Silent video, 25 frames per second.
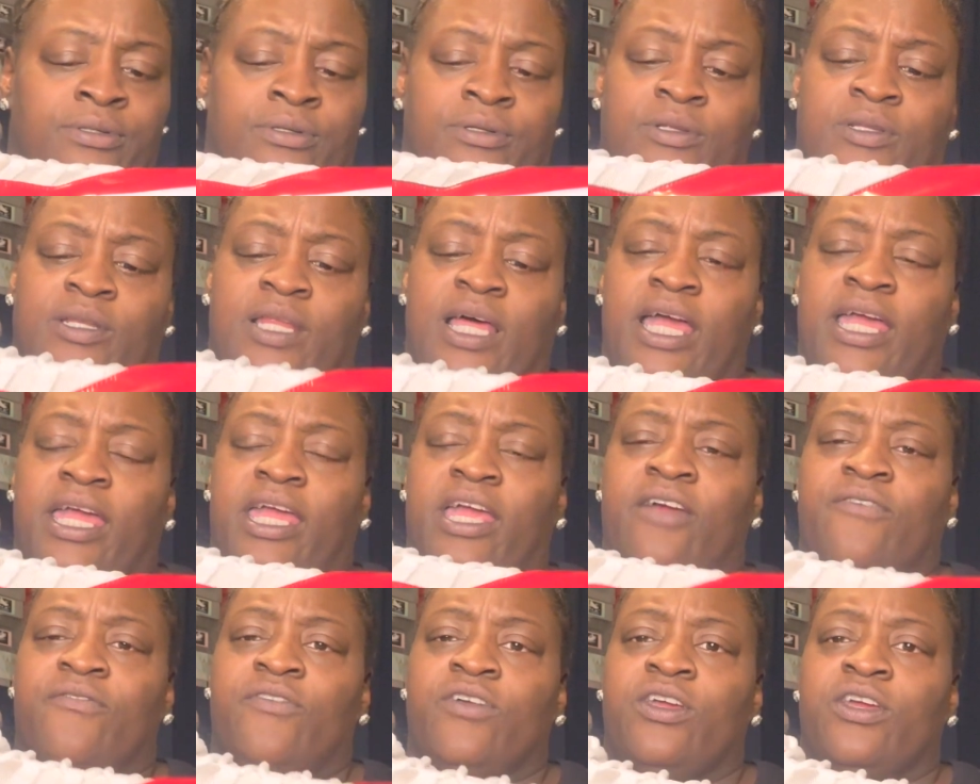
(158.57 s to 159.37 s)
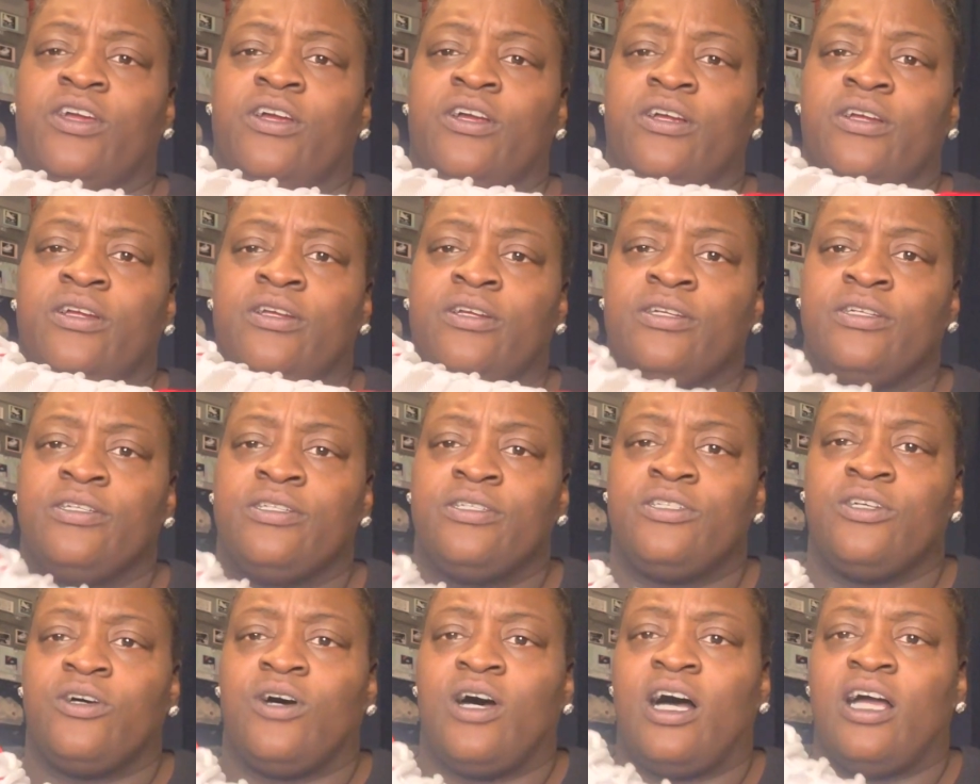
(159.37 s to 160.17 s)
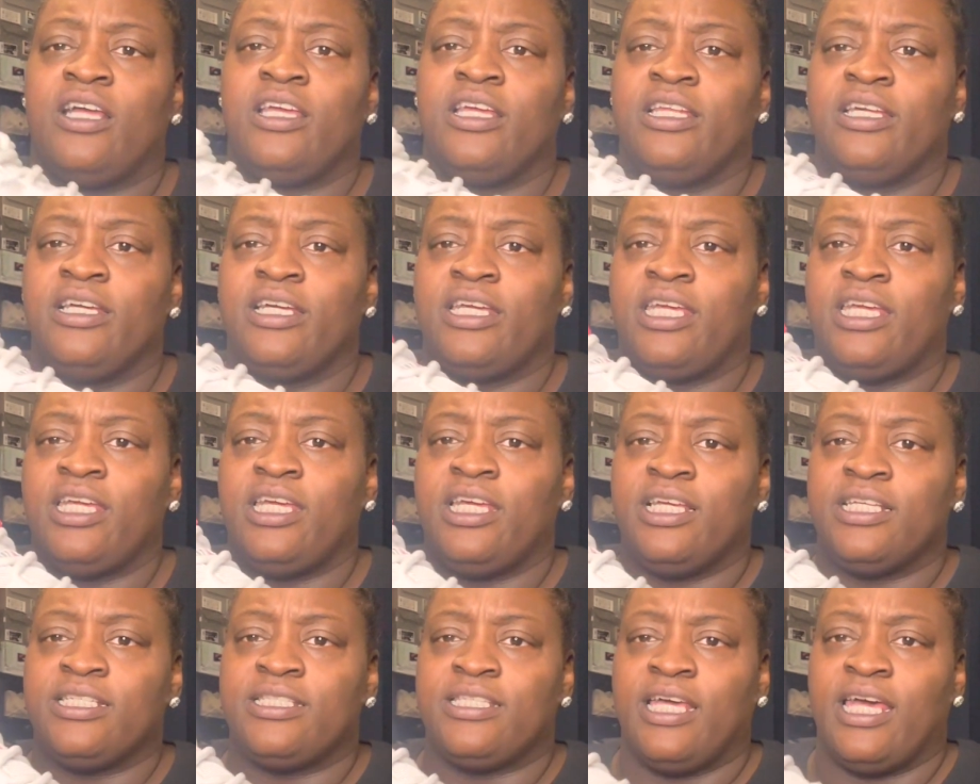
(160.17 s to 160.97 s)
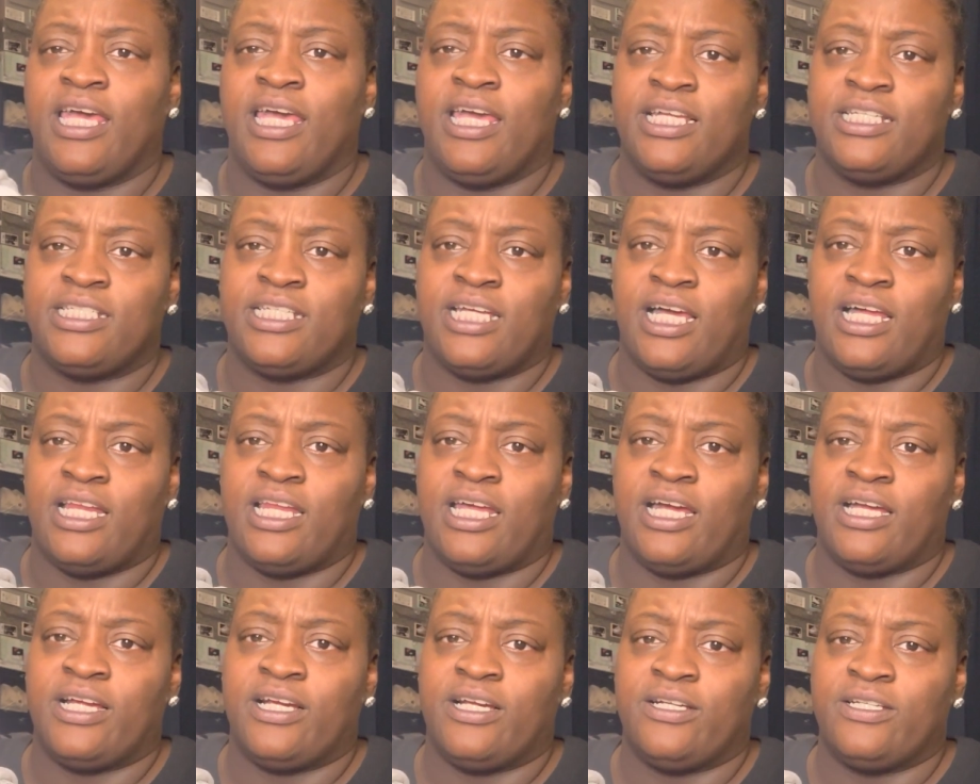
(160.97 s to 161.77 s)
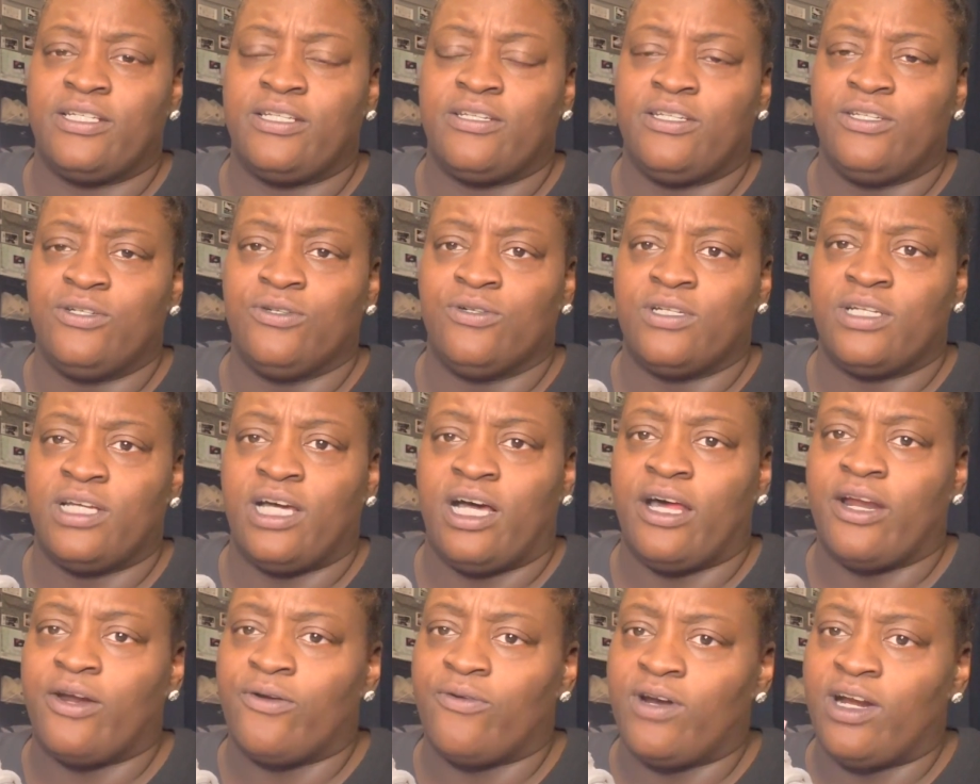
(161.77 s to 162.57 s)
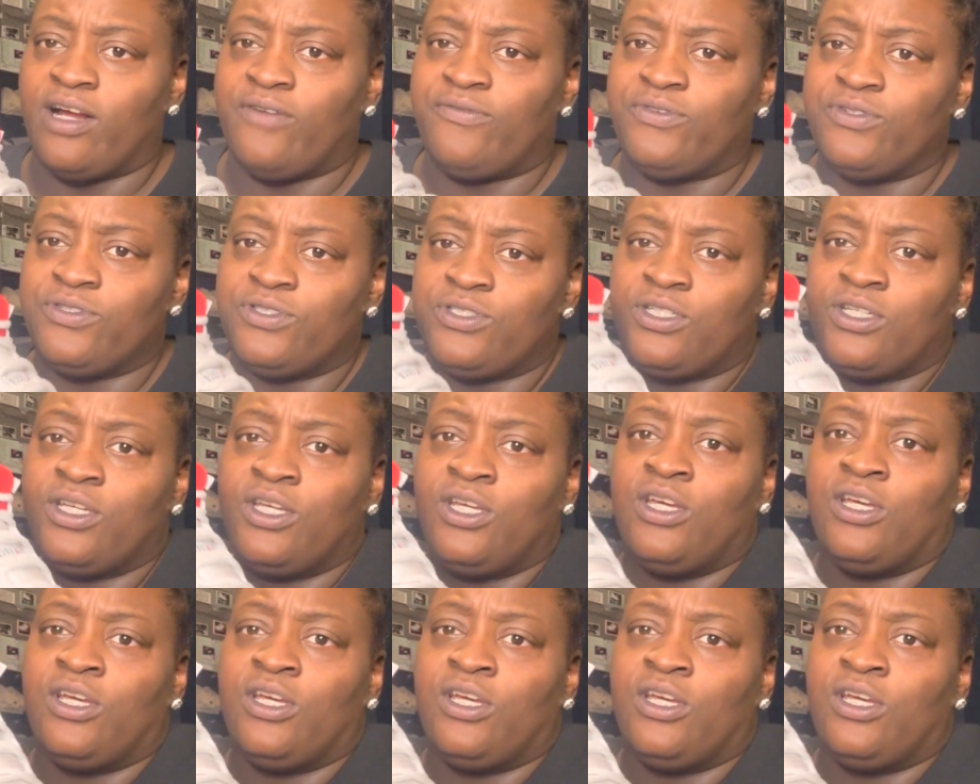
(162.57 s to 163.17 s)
Like every year. So all you little kids that had y'all out here doing all the raffles